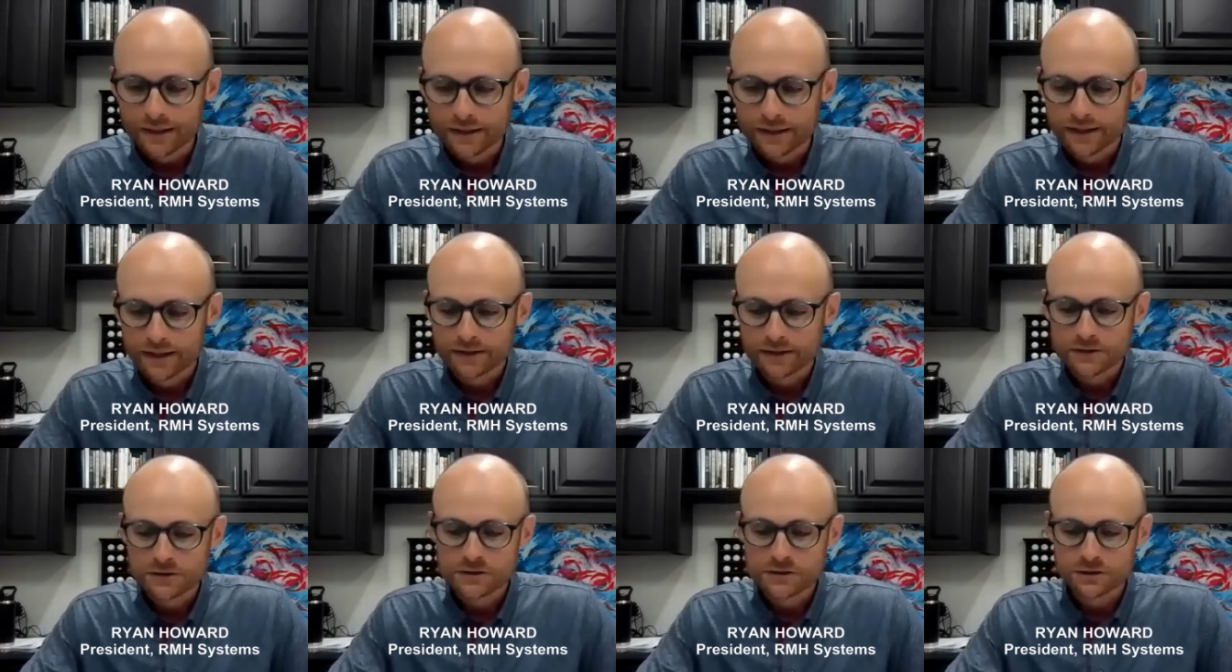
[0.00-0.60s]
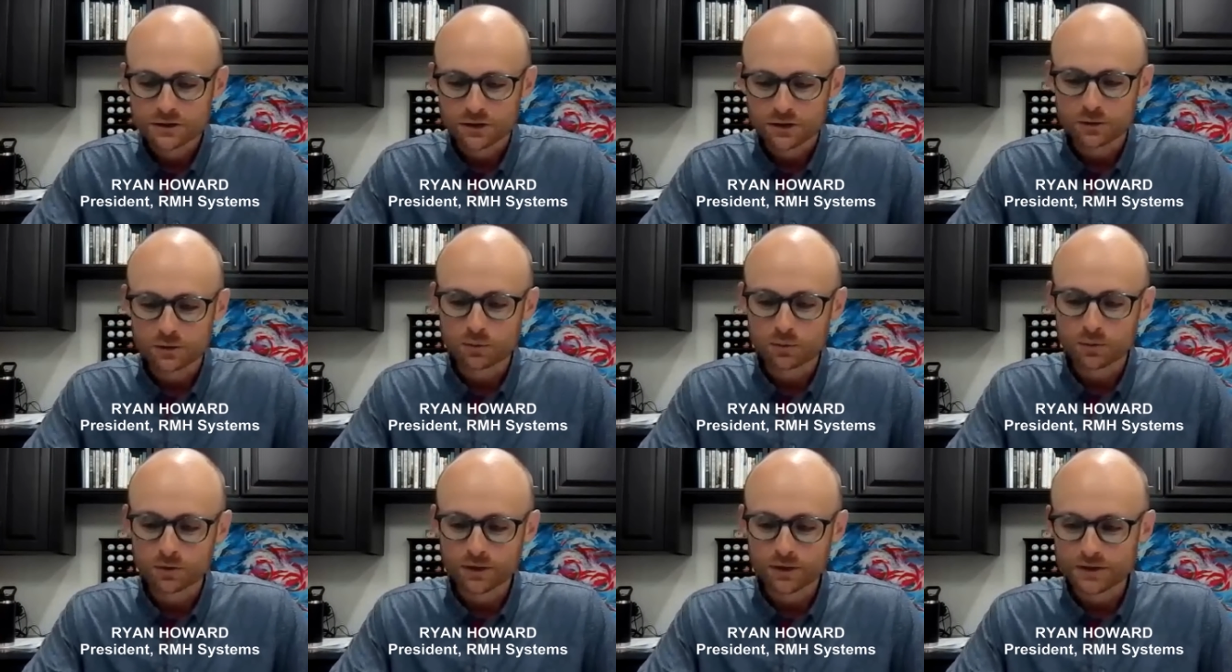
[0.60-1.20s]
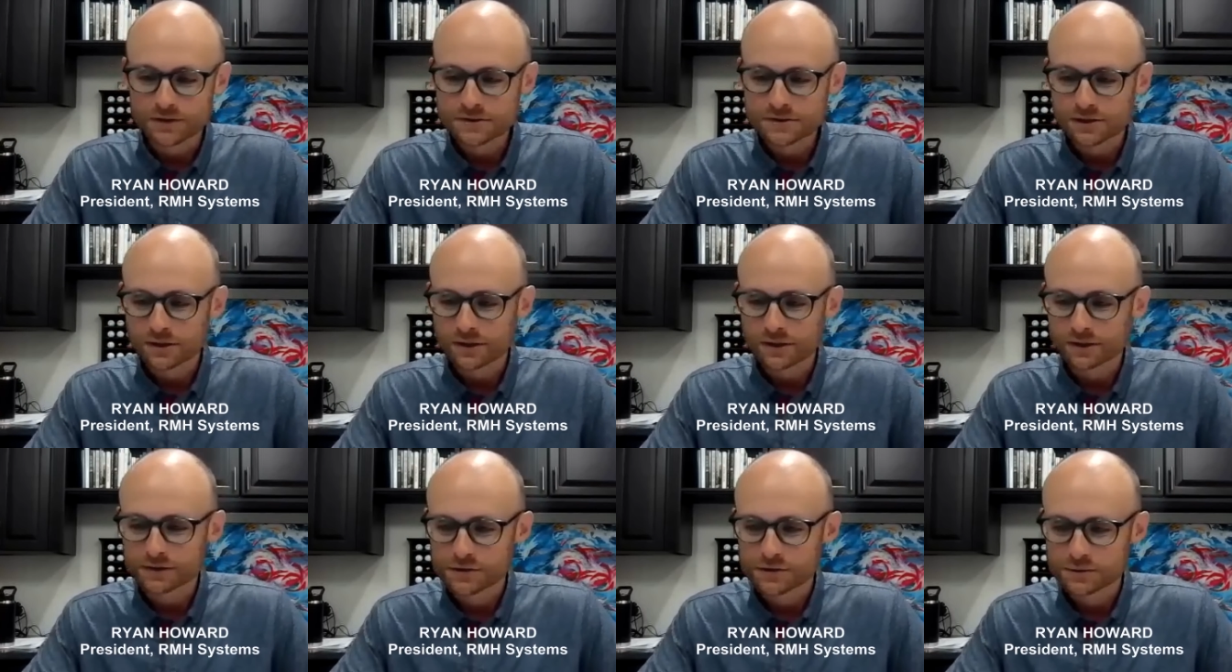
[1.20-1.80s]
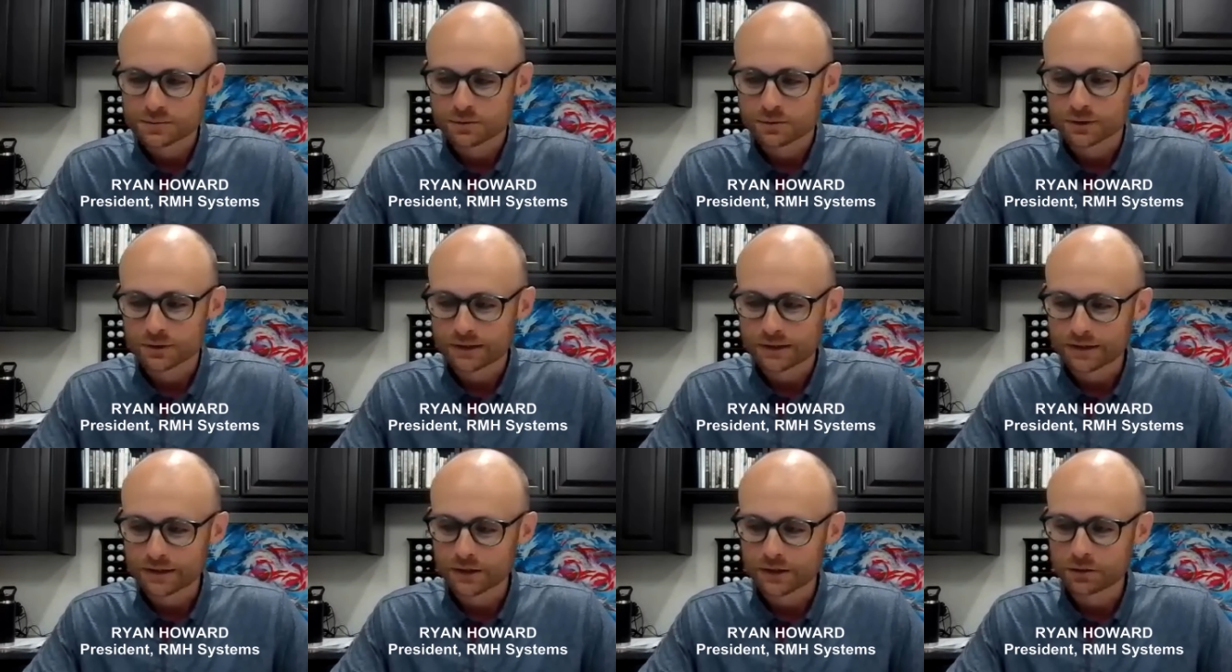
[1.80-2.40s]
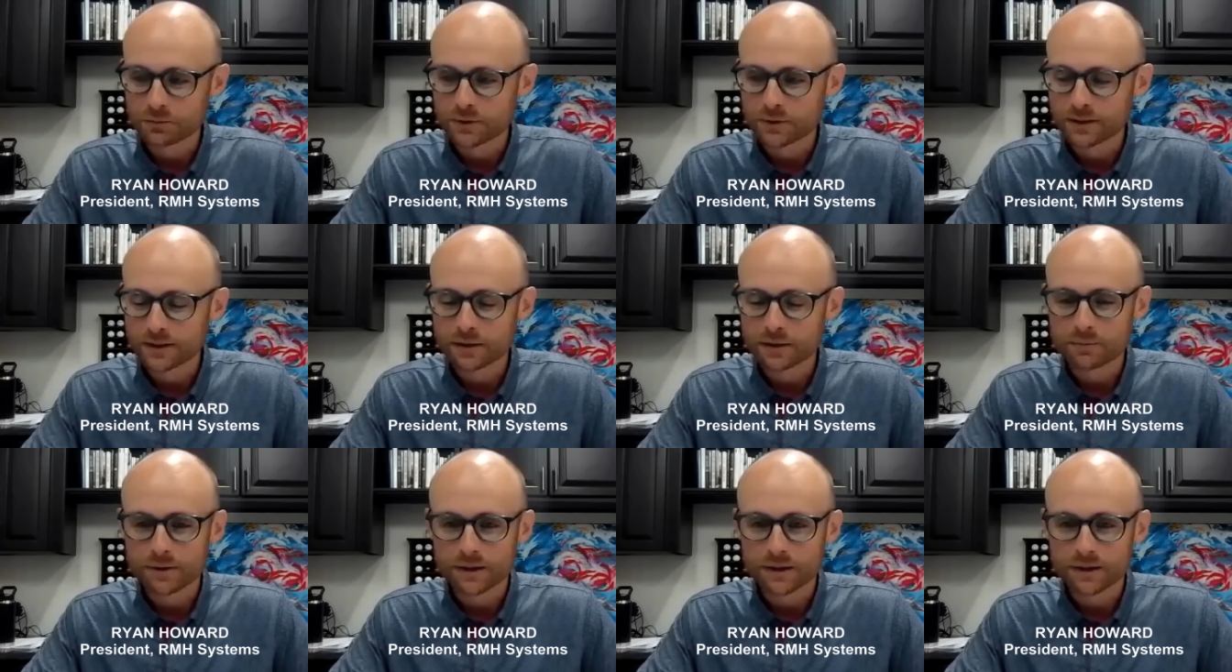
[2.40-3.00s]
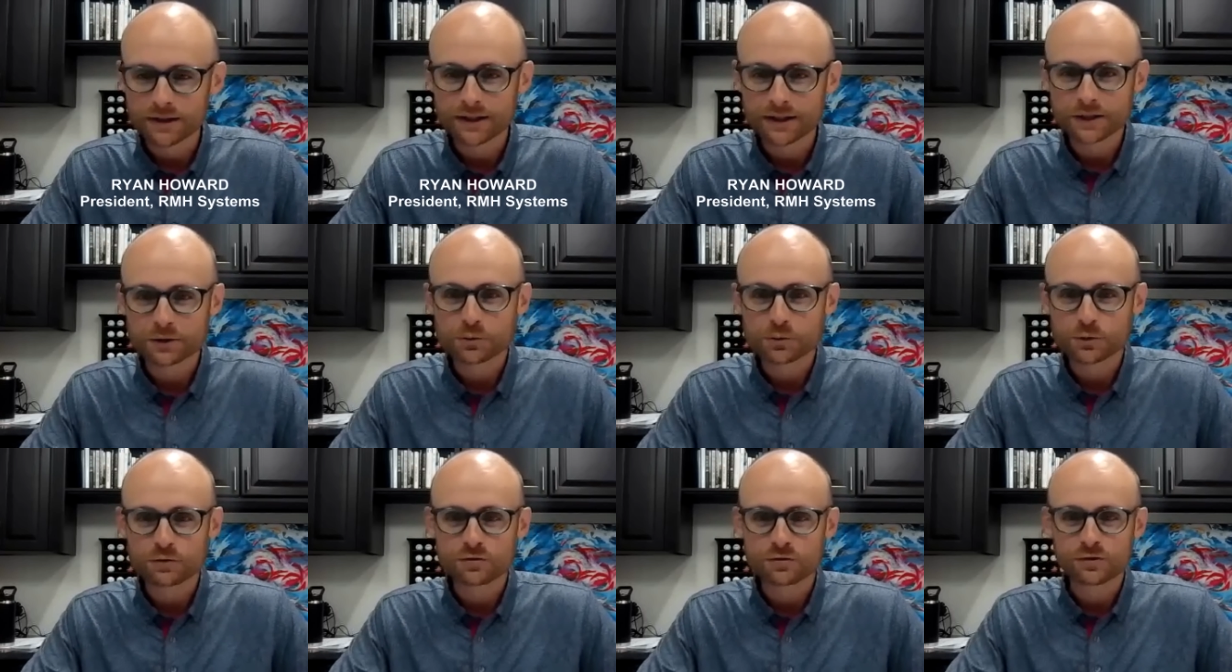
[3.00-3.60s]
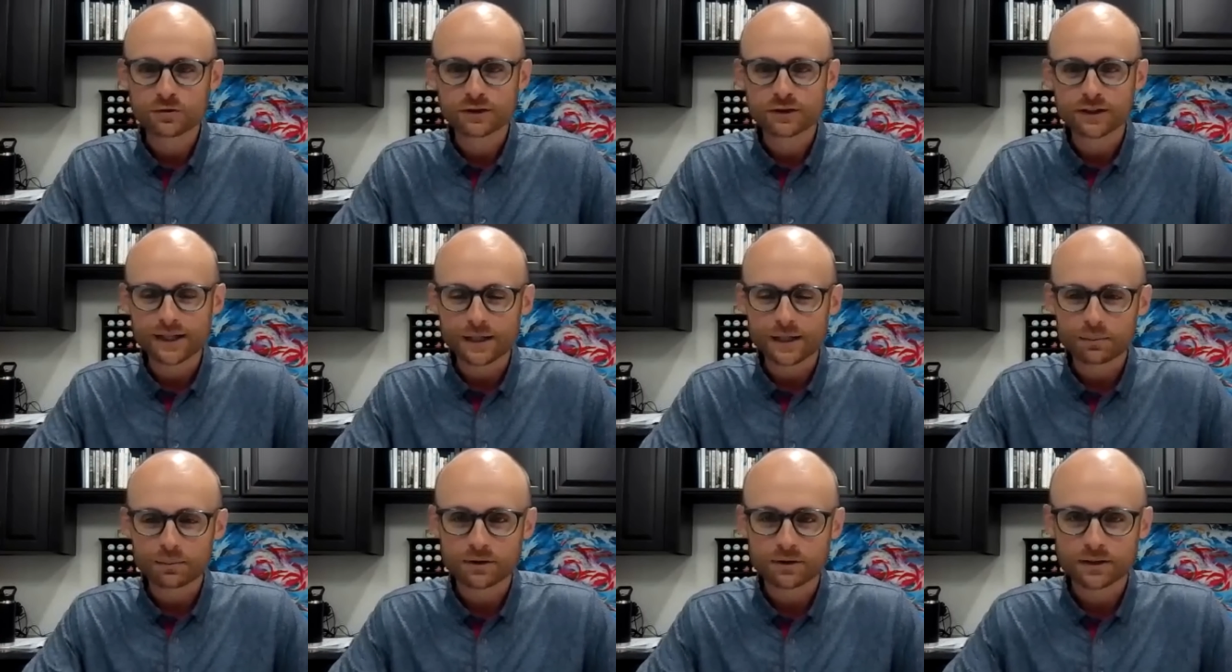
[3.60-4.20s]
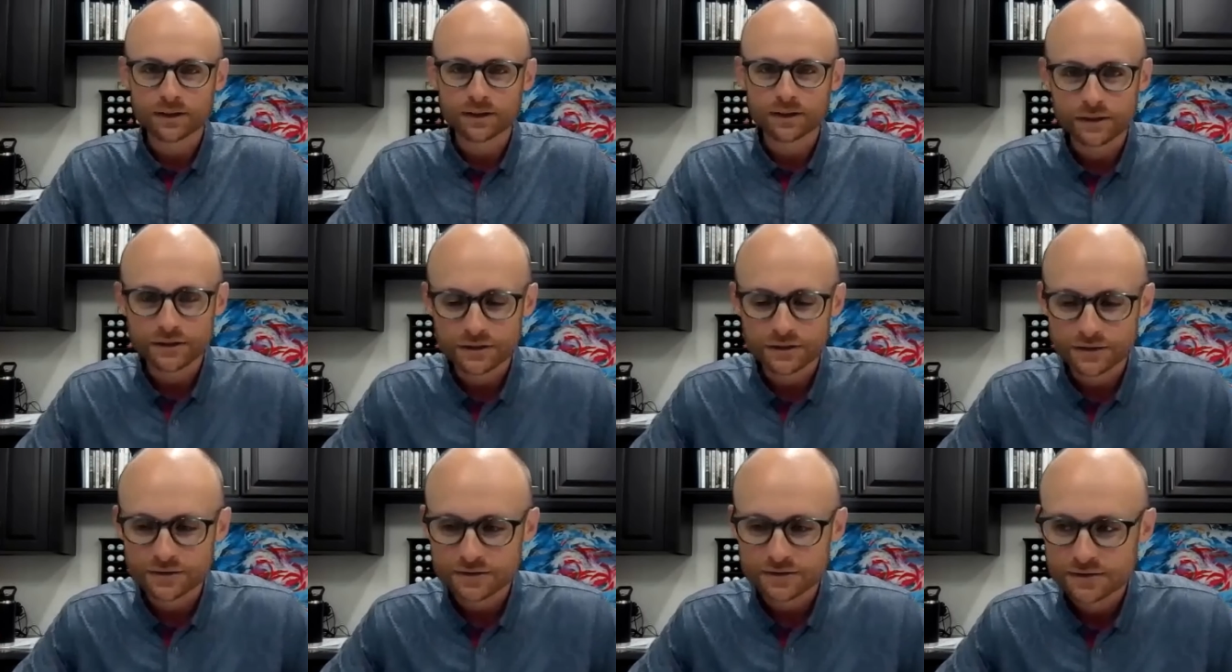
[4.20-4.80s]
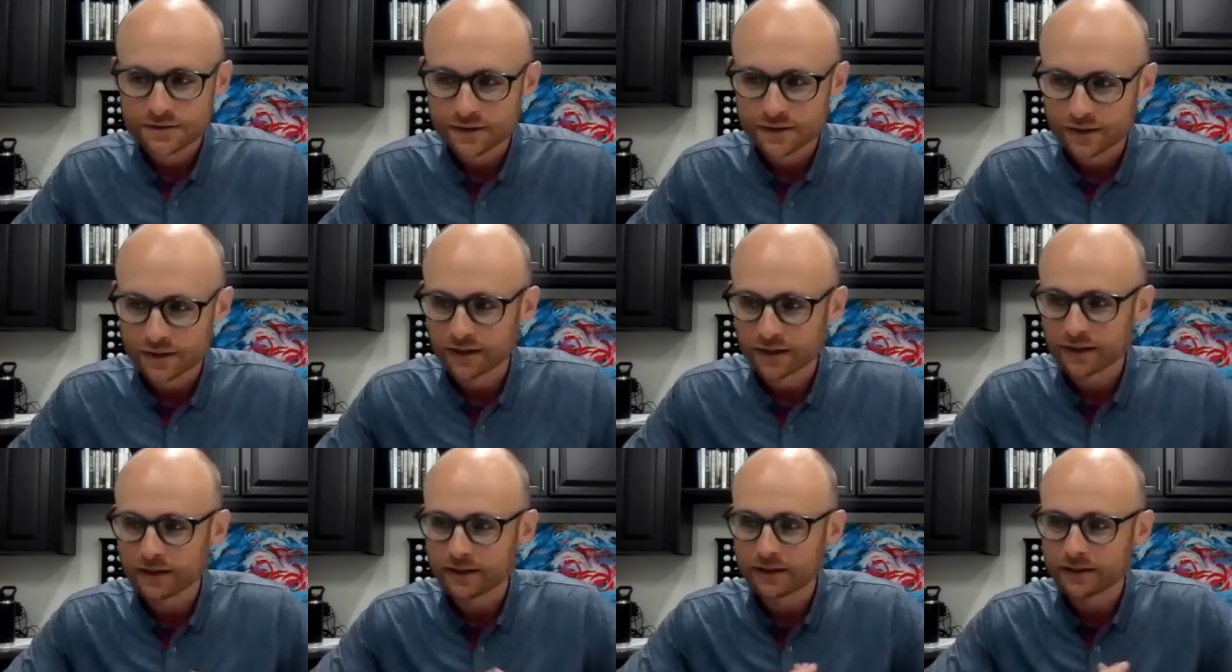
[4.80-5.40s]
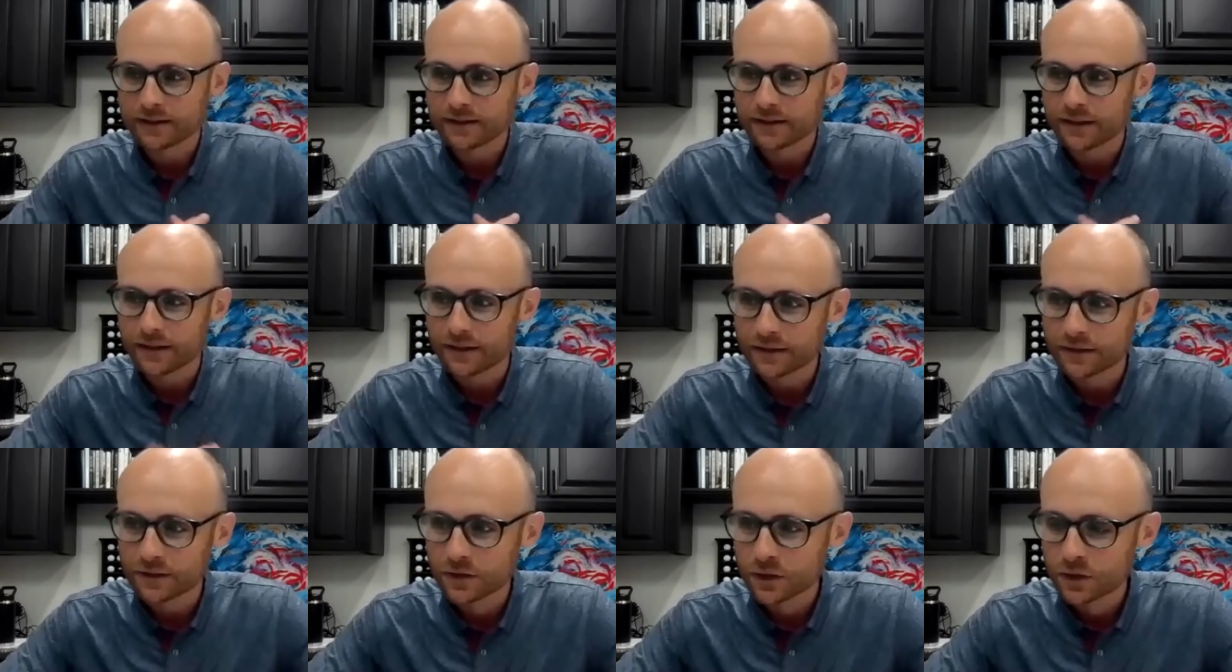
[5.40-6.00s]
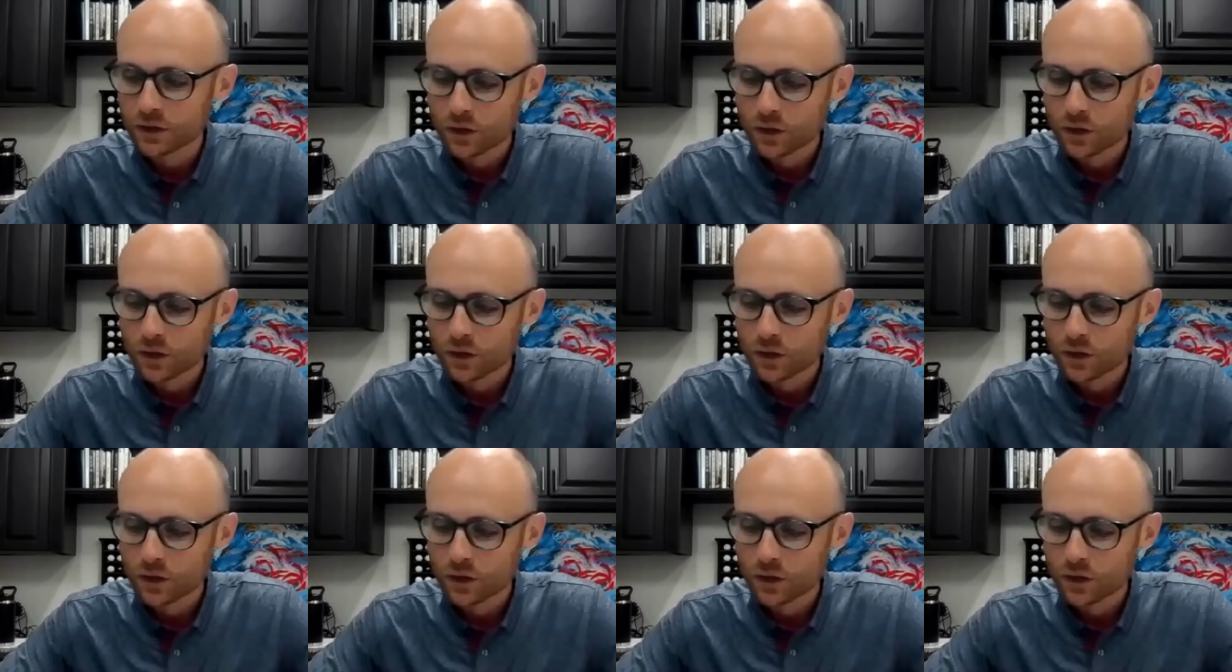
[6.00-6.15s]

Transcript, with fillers: Uh, so, we're going to talk this morning a little bit about liquid fill applications and uh,